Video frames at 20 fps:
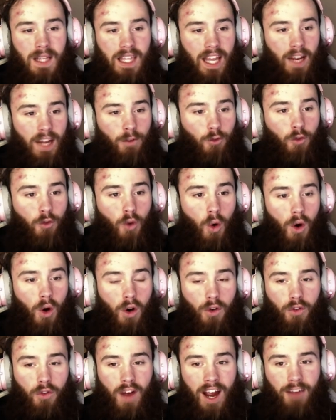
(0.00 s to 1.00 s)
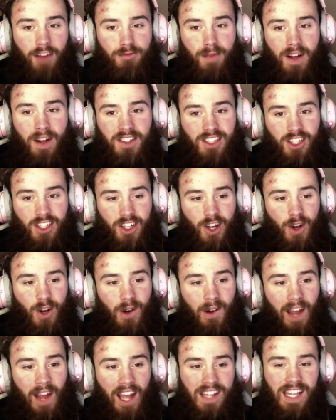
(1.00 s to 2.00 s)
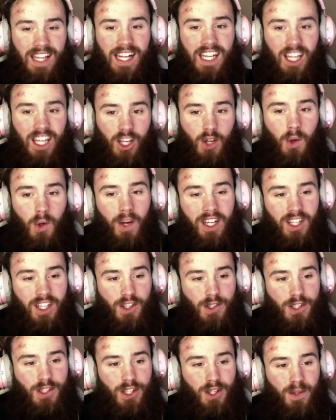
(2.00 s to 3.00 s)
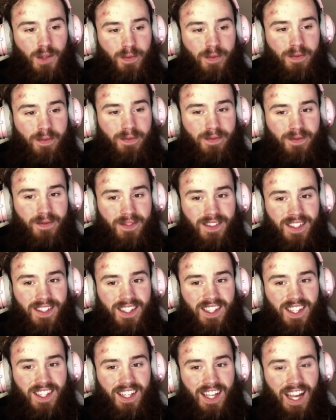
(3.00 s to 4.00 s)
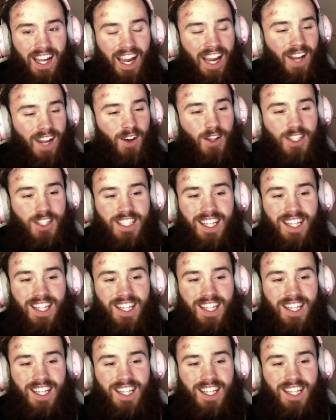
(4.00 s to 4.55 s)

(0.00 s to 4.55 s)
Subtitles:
like 4 or 5 months ago, and then he quit YouTube. And it's